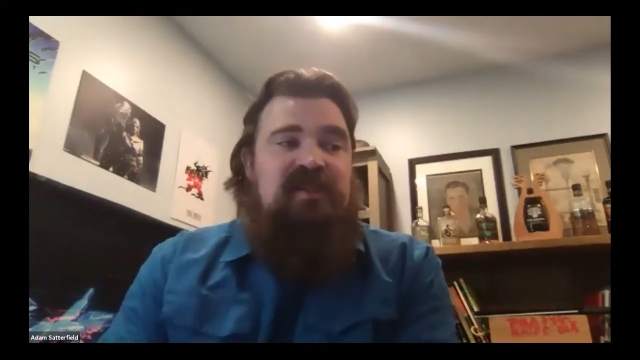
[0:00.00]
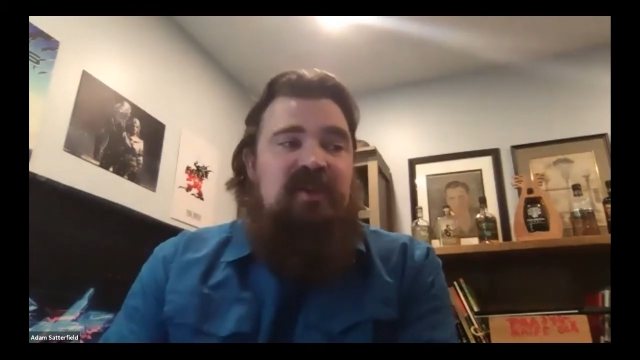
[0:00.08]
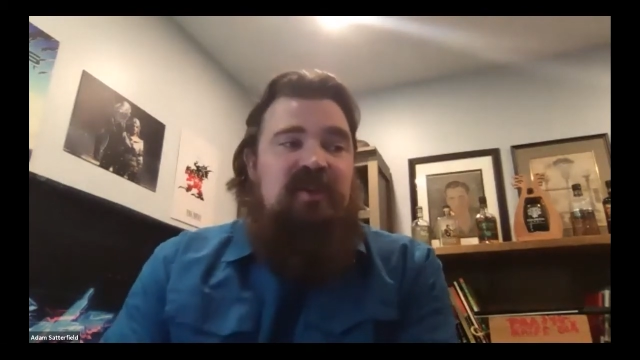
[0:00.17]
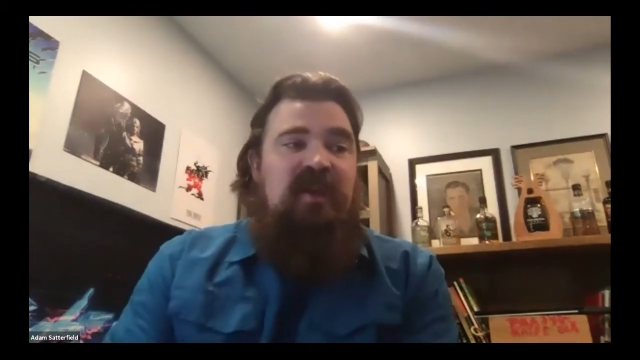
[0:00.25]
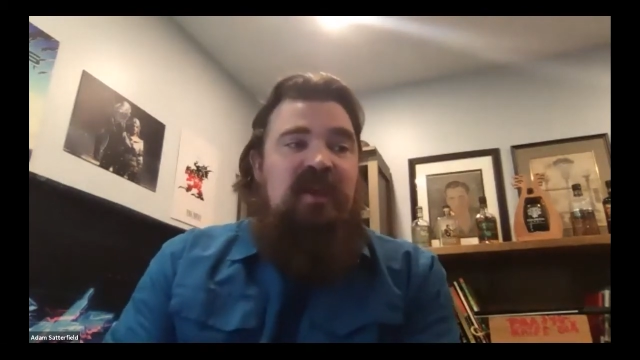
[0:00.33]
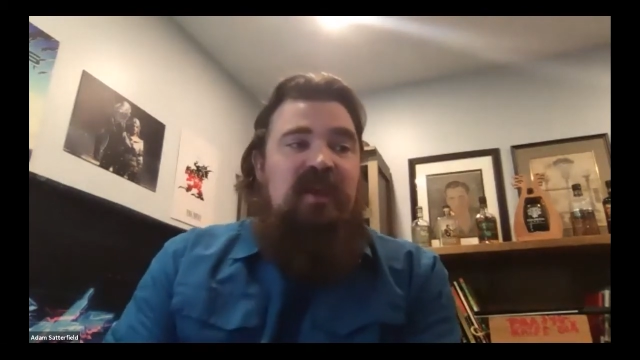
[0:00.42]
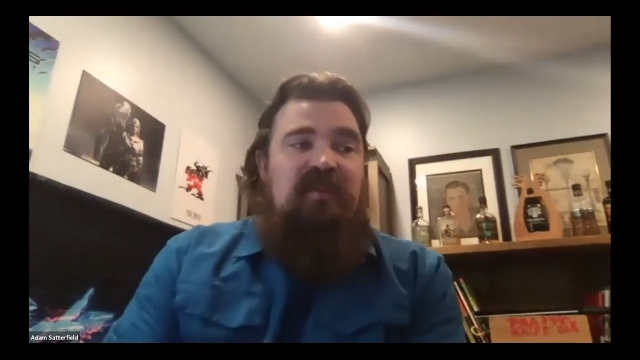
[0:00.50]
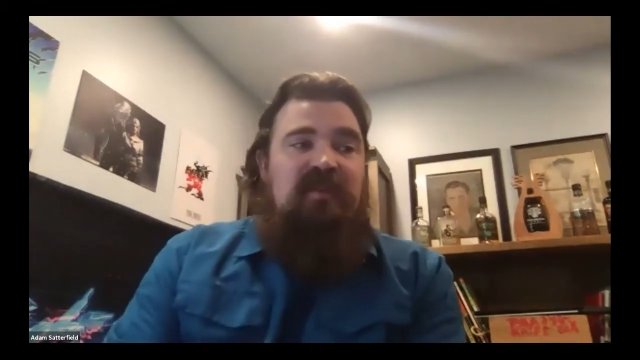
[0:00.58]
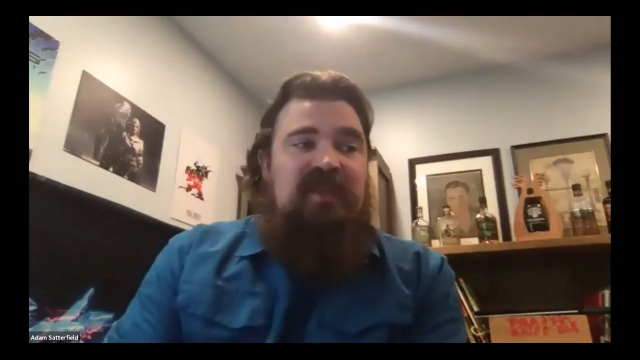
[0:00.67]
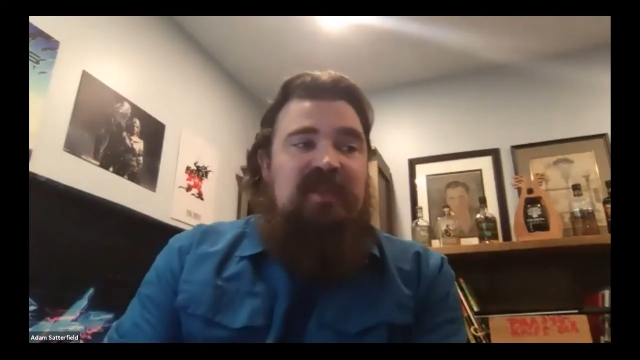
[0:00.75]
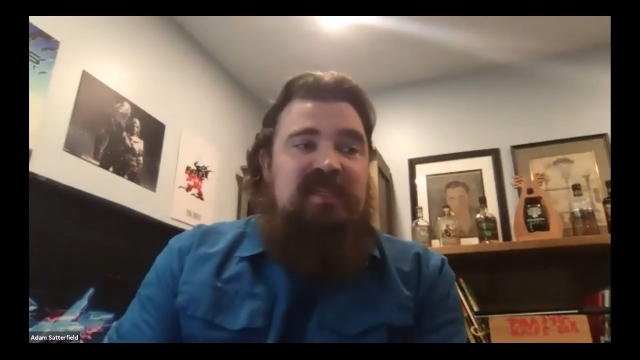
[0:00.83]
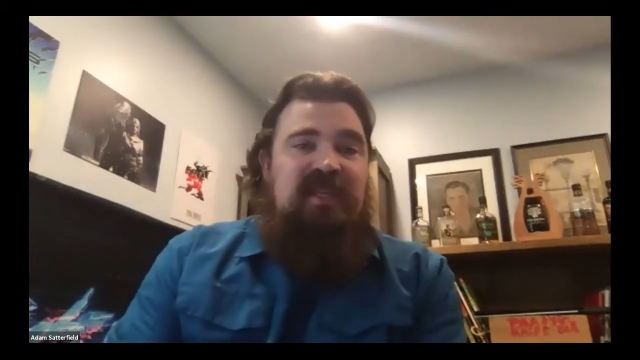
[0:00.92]
So
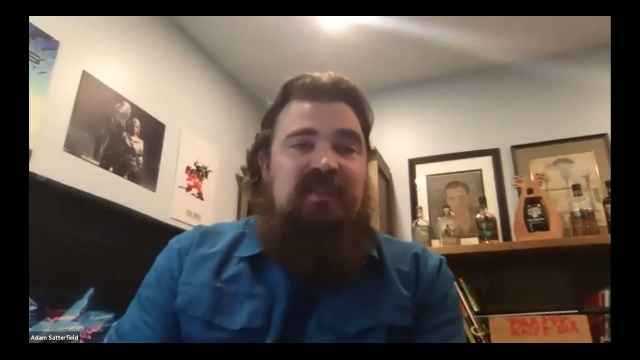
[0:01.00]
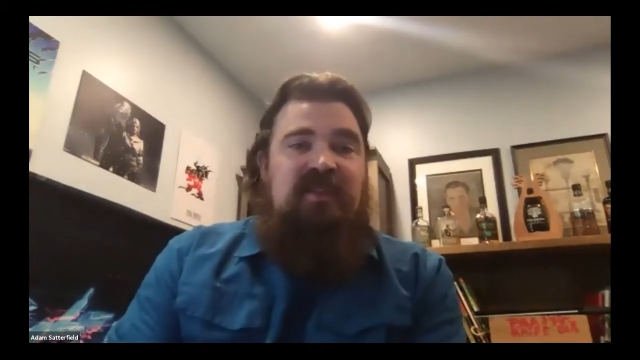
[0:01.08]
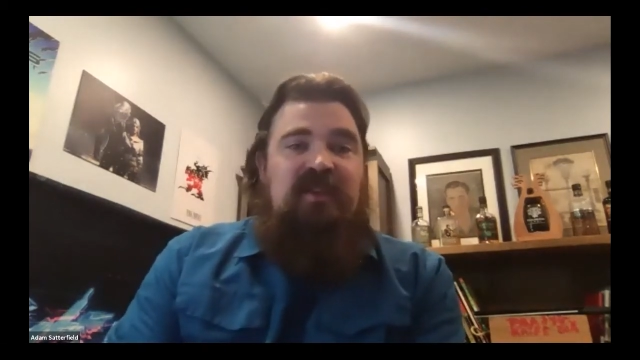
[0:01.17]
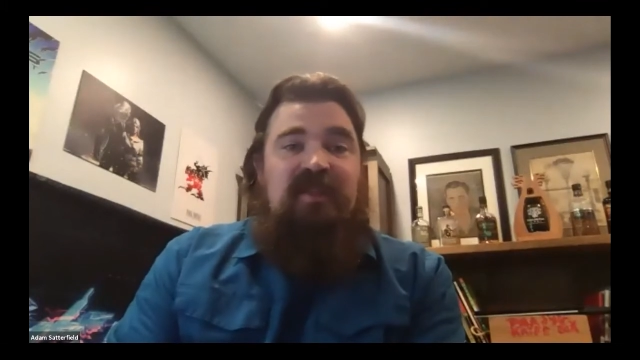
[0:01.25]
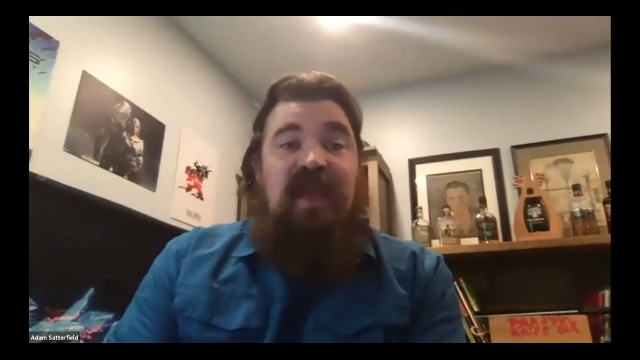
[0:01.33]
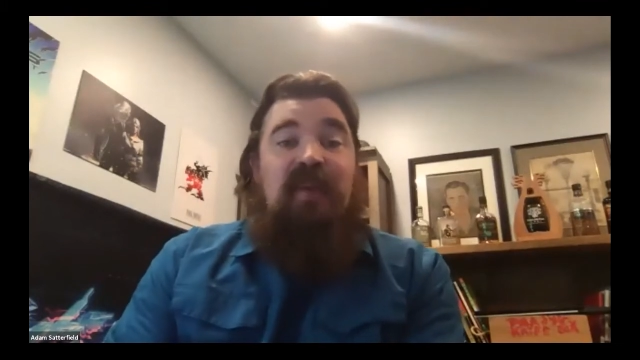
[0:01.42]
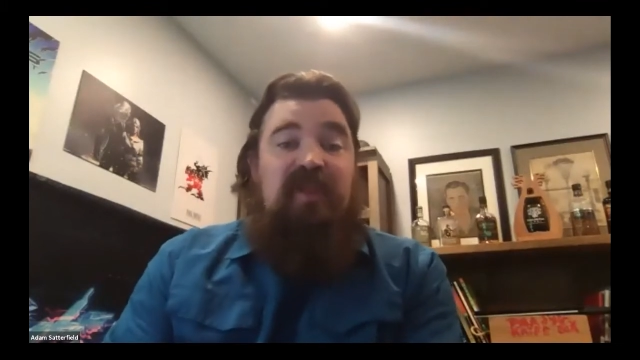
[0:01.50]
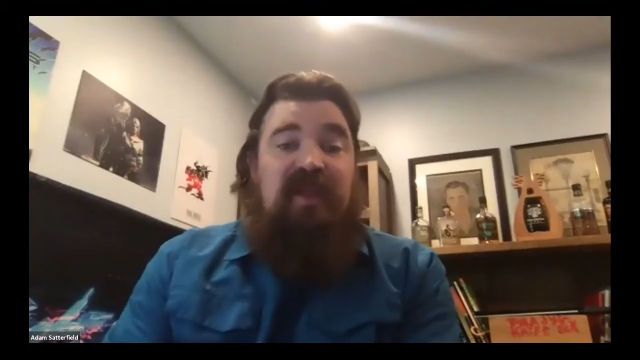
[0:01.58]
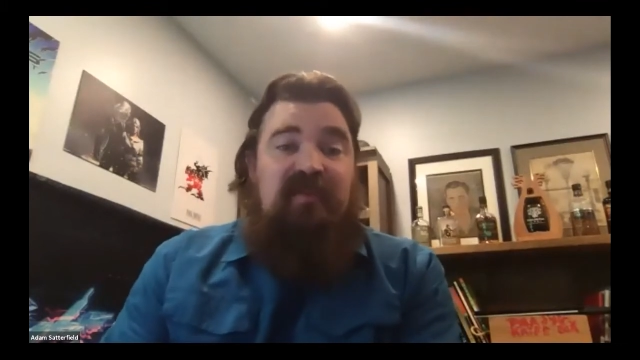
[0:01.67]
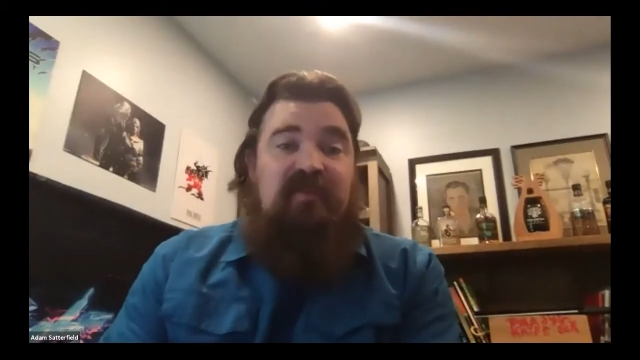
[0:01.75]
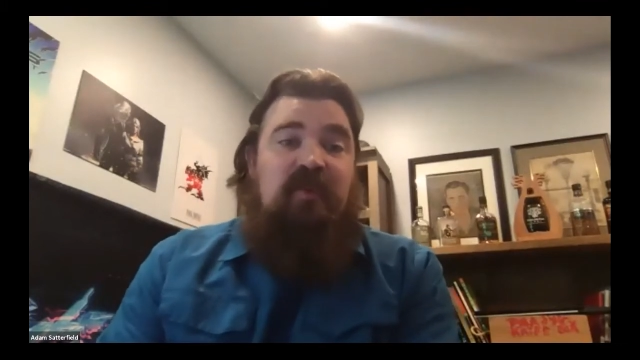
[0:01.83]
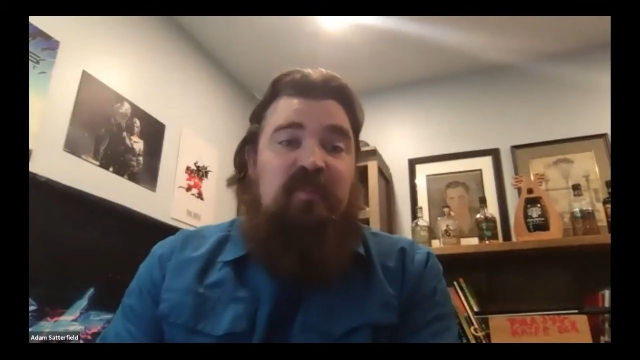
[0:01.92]
really seeing, that
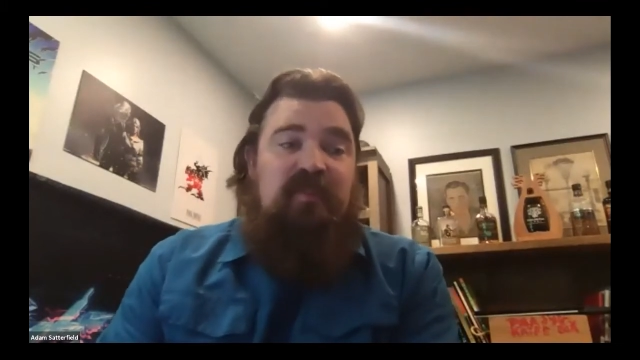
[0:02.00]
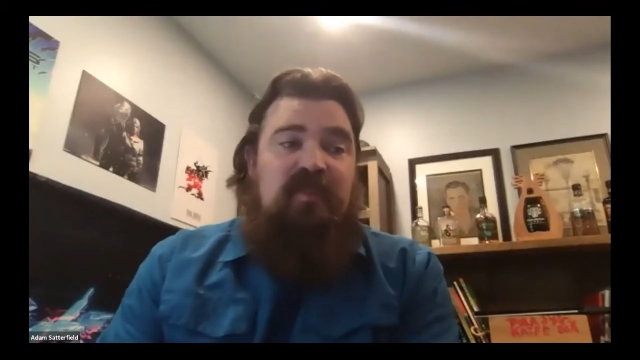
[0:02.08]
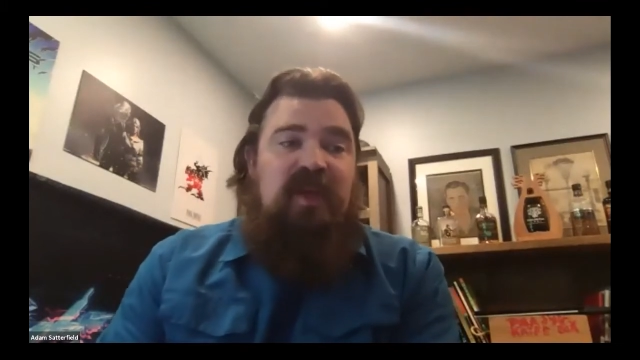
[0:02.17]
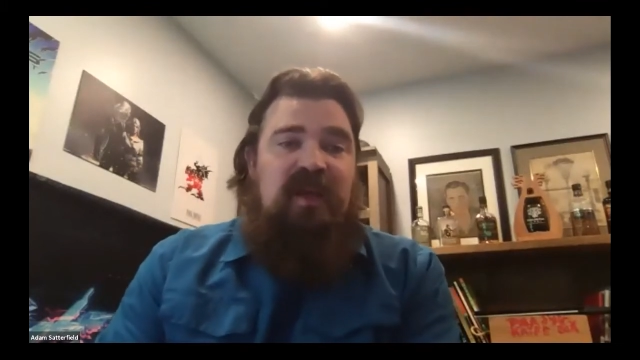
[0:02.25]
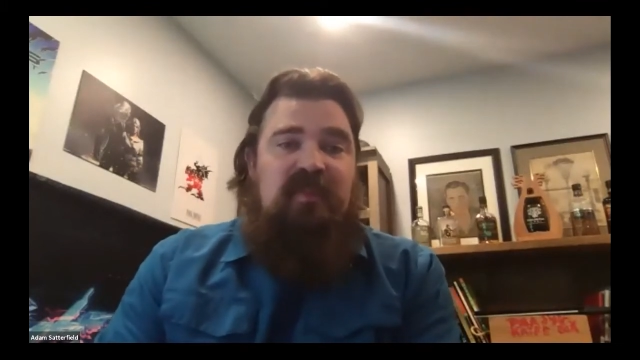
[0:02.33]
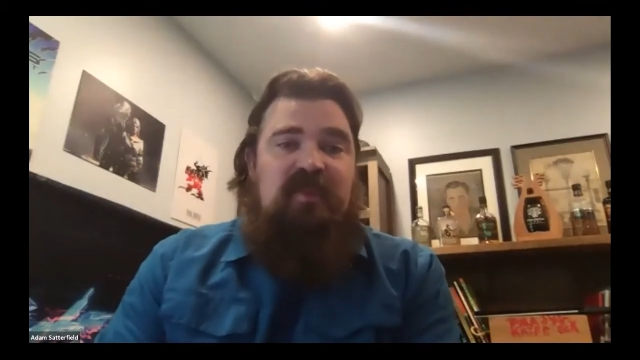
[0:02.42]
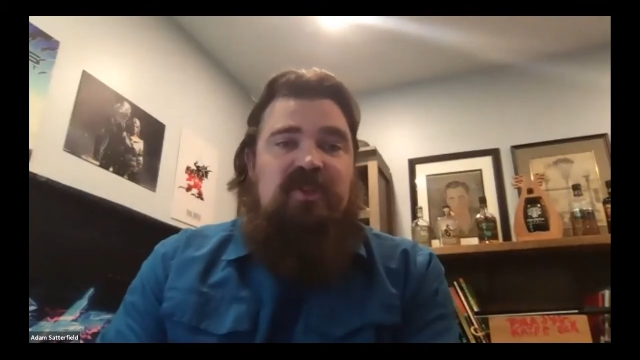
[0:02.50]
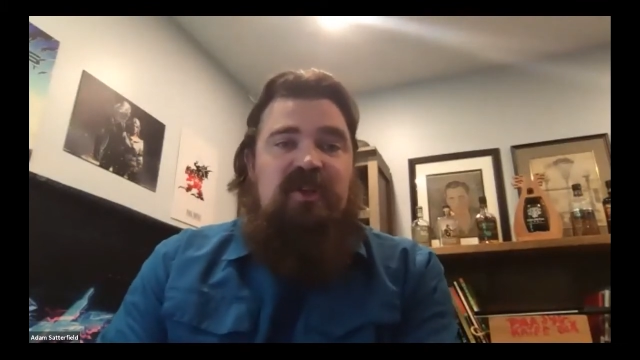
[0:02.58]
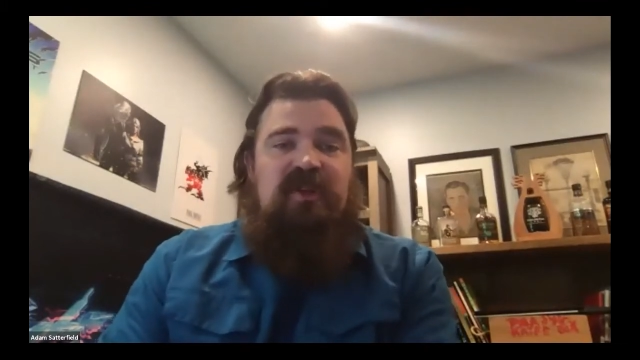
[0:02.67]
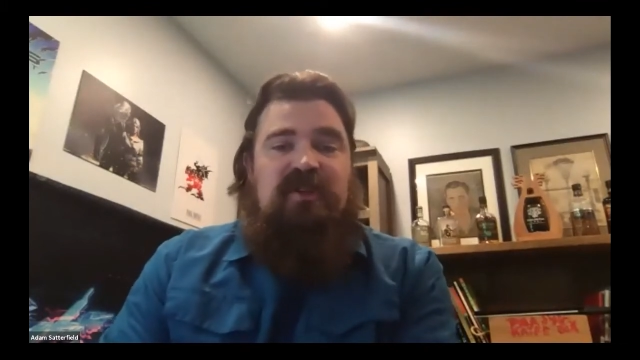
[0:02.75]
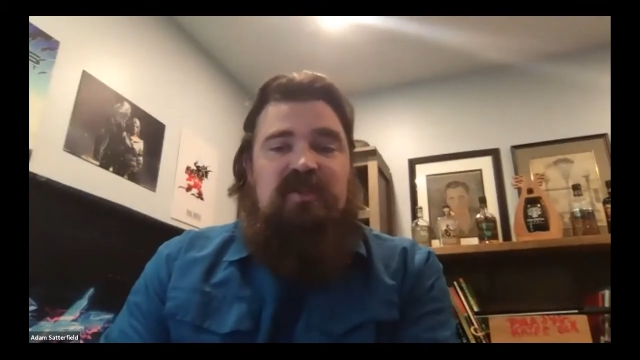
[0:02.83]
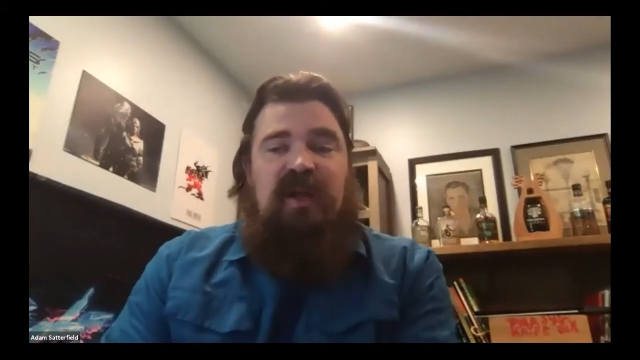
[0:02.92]
platform
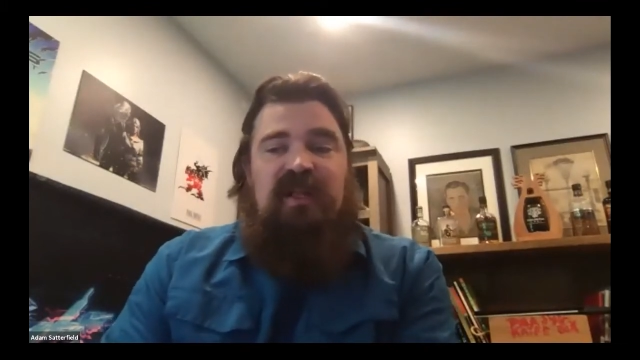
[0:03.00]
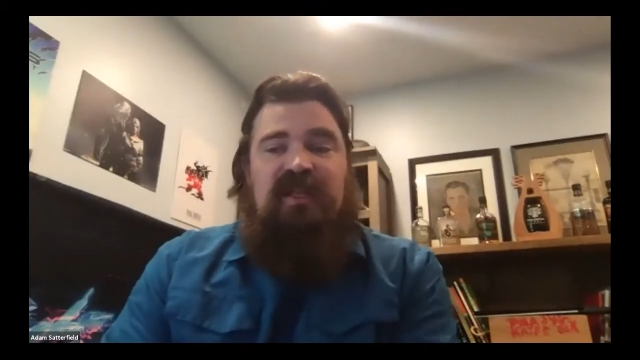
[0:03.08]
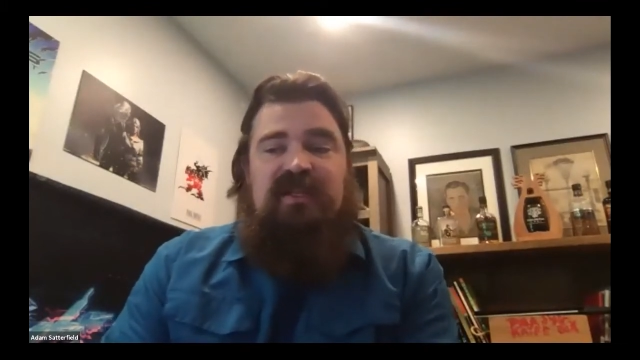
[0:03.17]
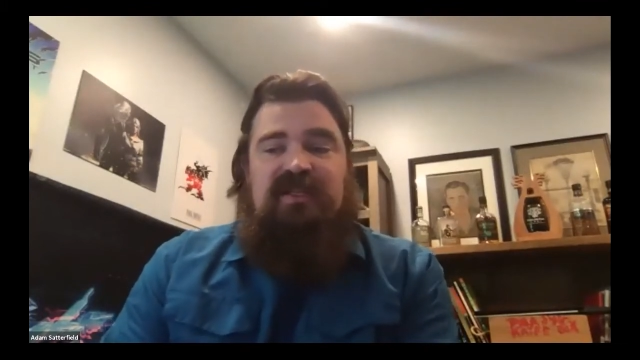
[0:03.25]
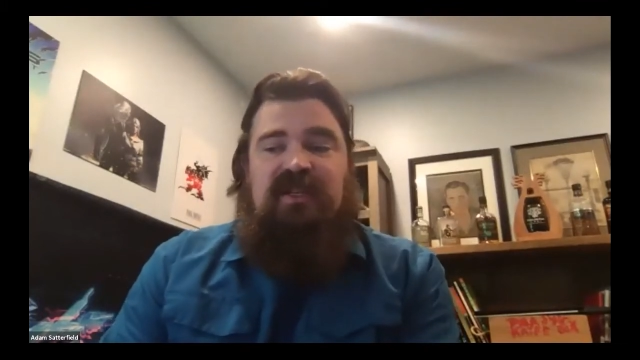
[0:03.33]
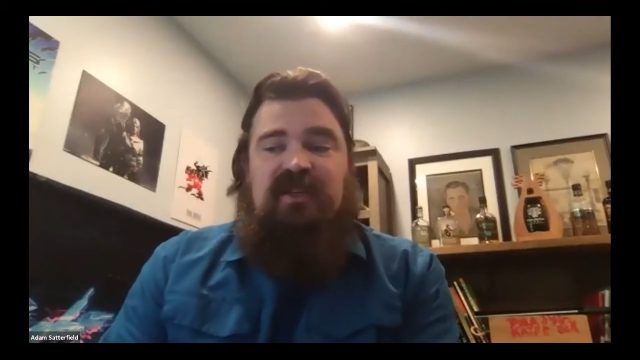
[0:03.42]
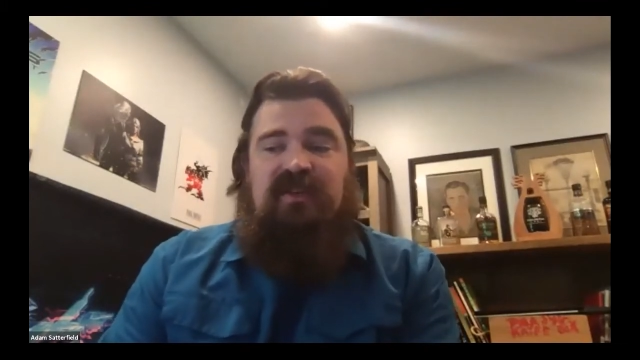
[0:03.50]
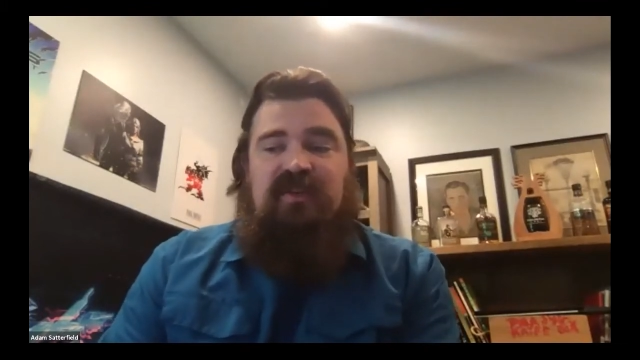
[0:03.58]
mature, as well as,